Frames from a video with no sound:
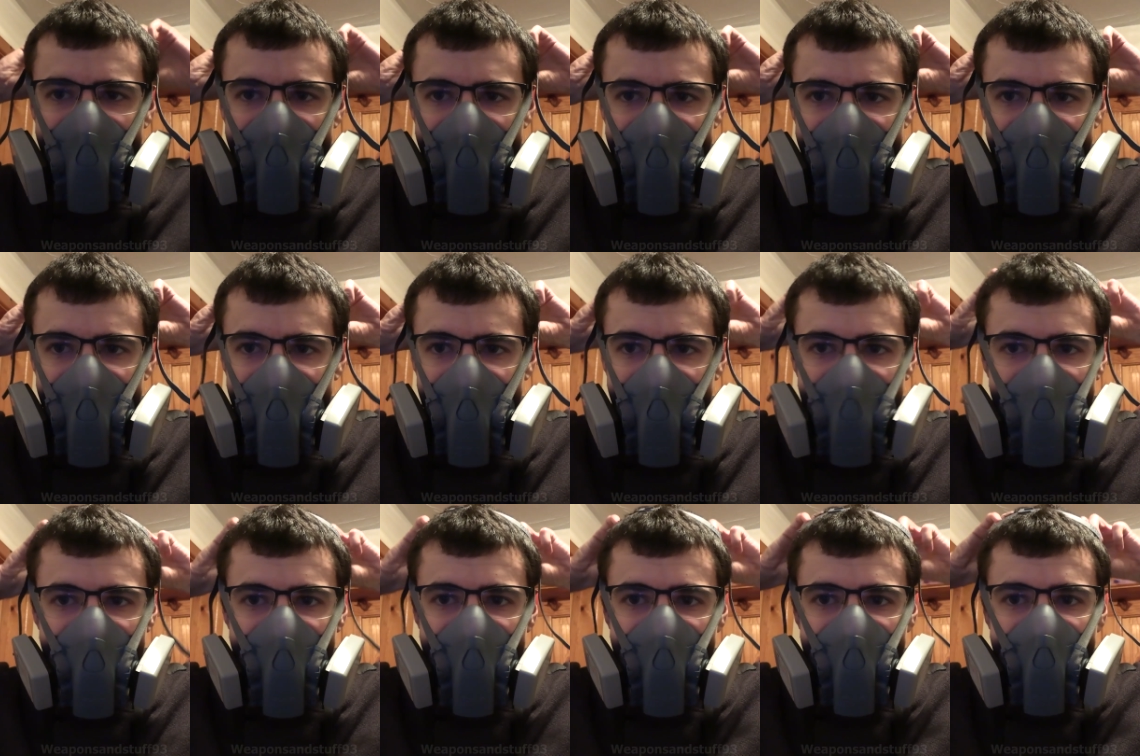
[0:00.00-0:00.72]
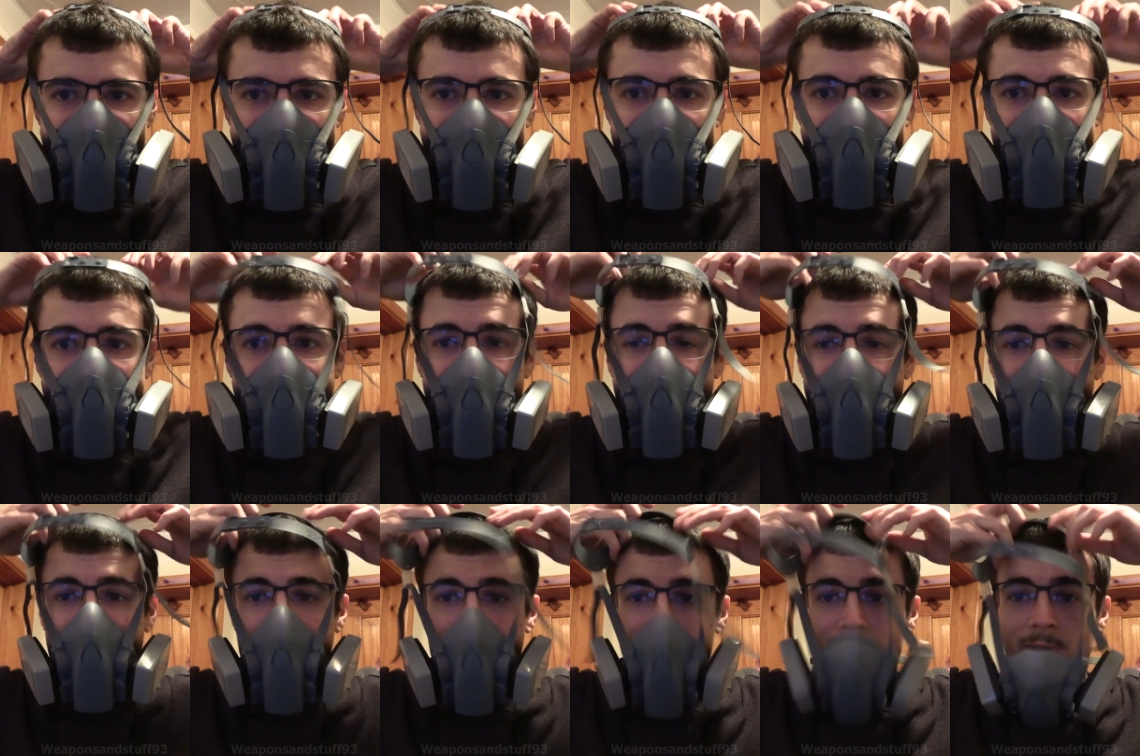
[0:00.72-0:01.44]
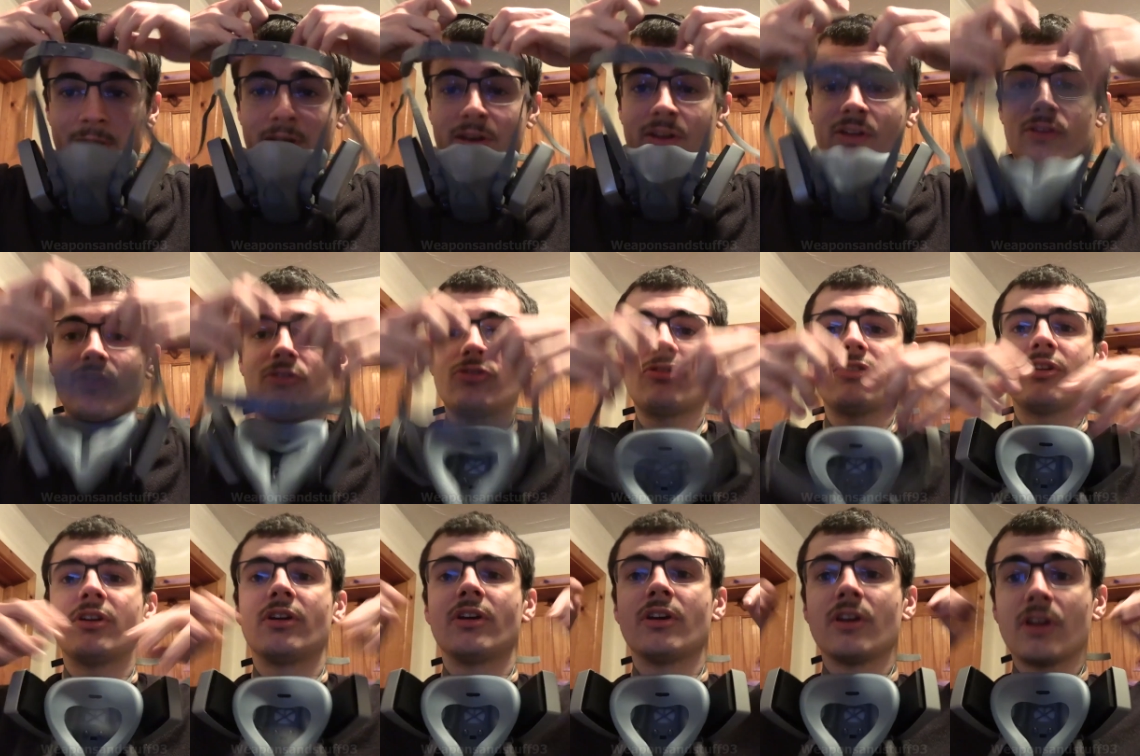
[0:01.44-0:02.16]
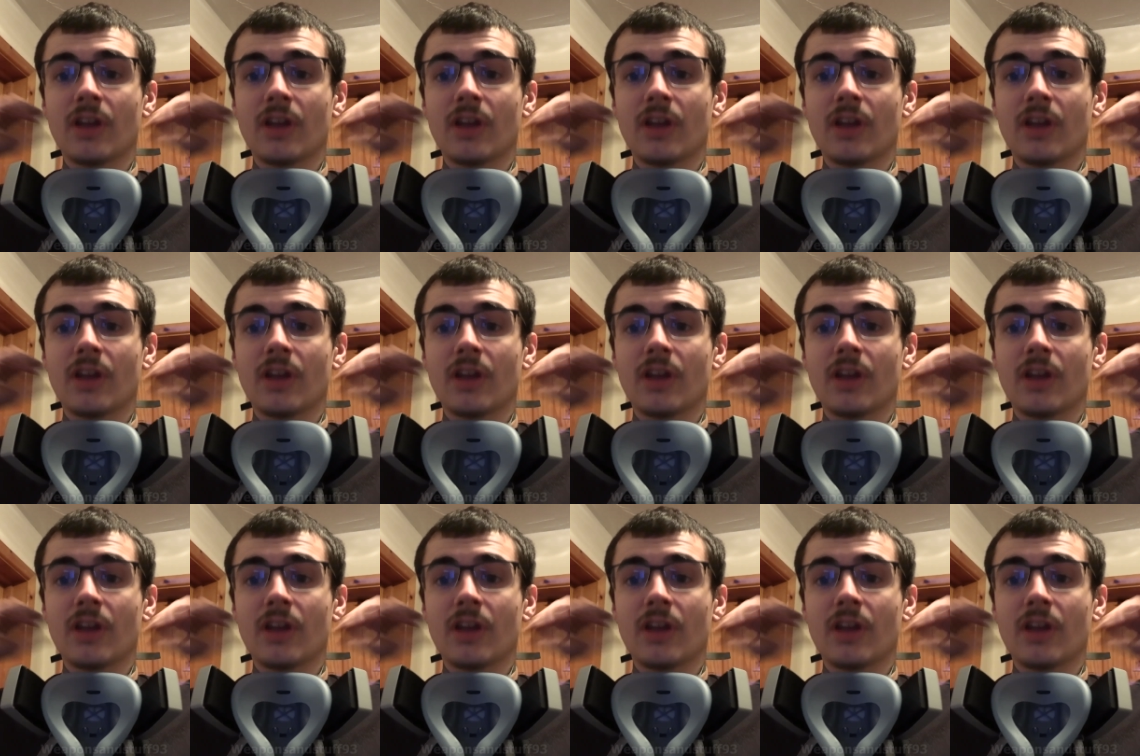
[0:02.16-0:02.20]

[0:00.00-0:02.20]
So, yep, I recommend those.